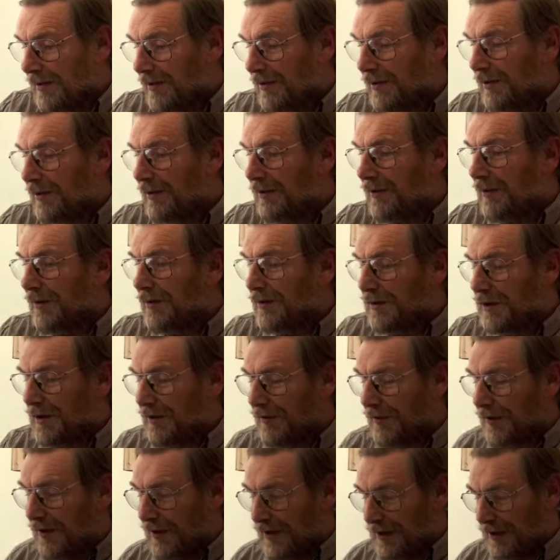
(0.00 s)
who
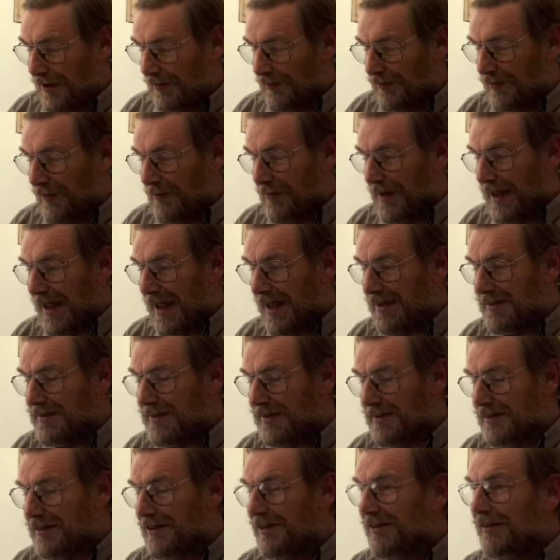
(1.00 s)
you've heard of from the
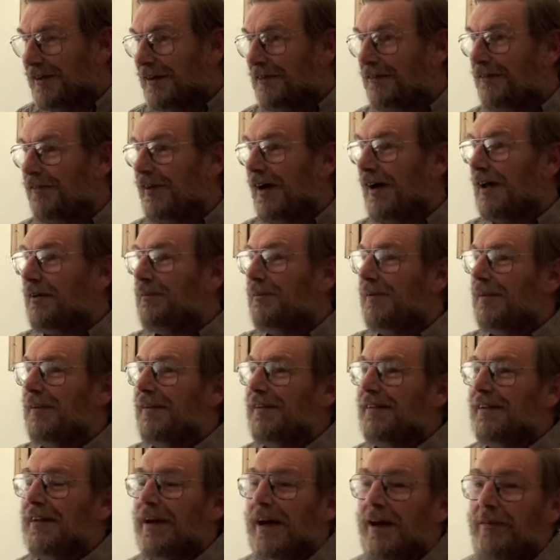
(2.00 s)
anti-Düring fame,
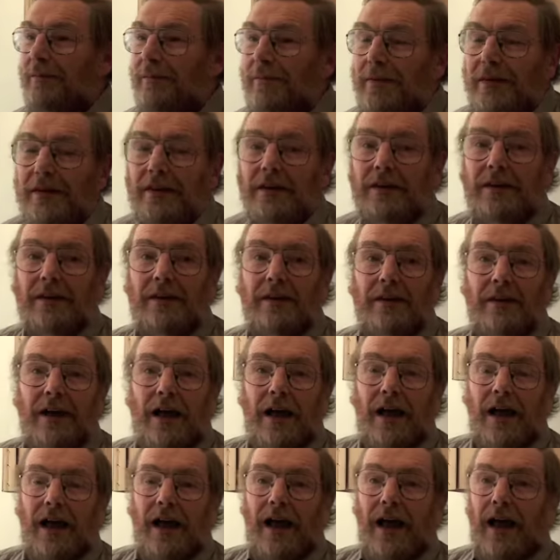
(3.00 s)

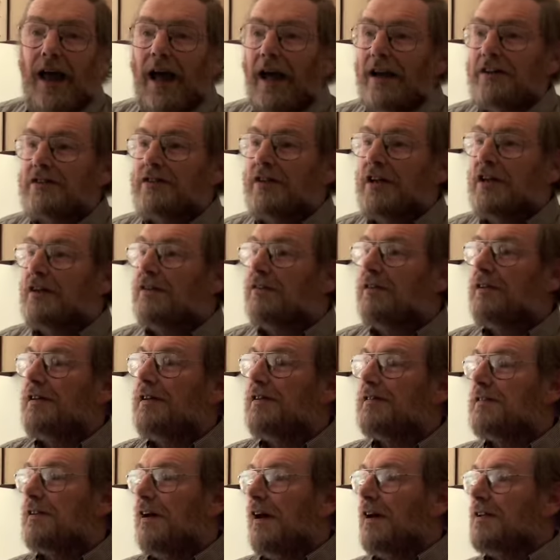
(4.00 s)
actually
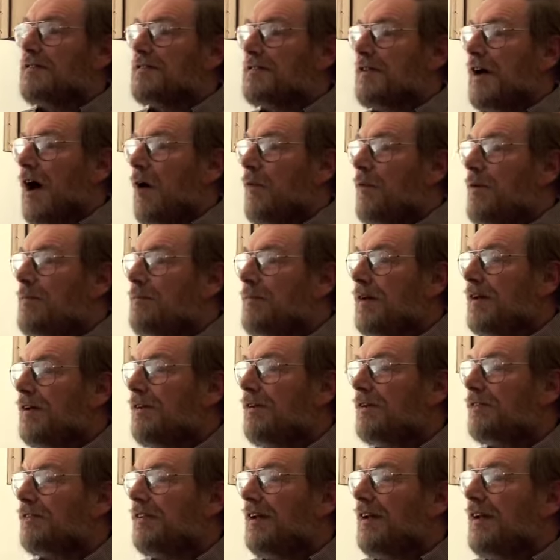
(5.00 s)
criticised Darwin
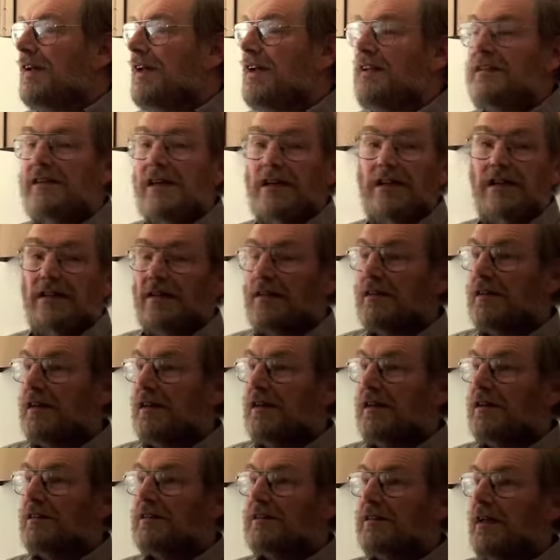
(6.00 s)
because he didn't
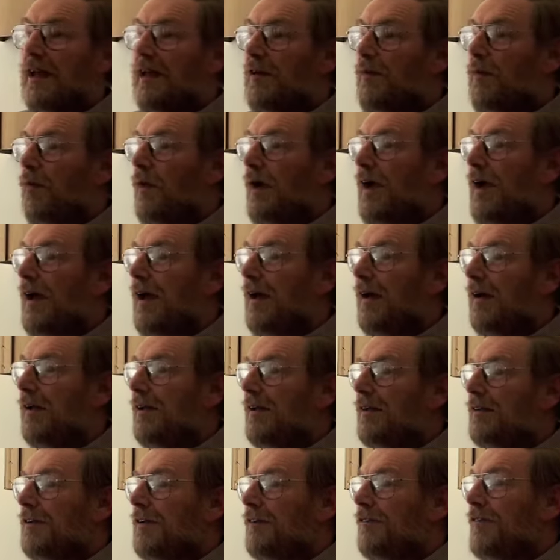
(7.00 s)
say
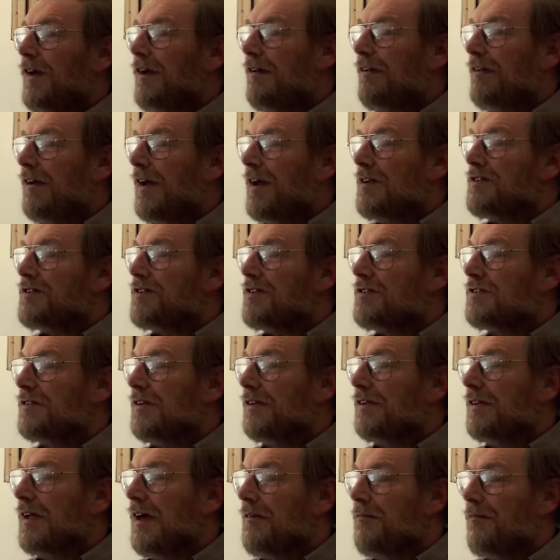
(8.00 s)
where the variations
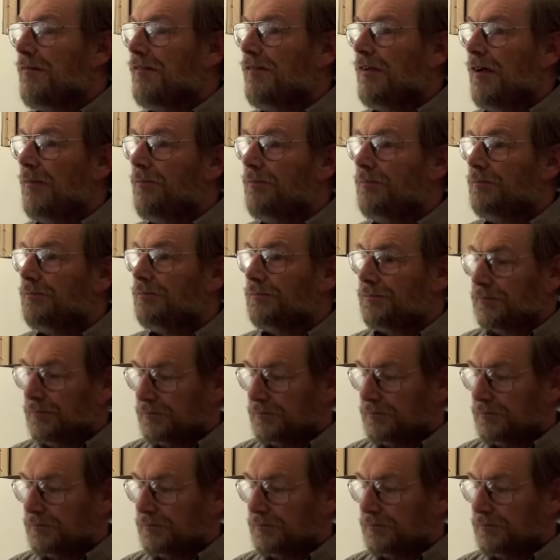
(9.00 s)
had come from.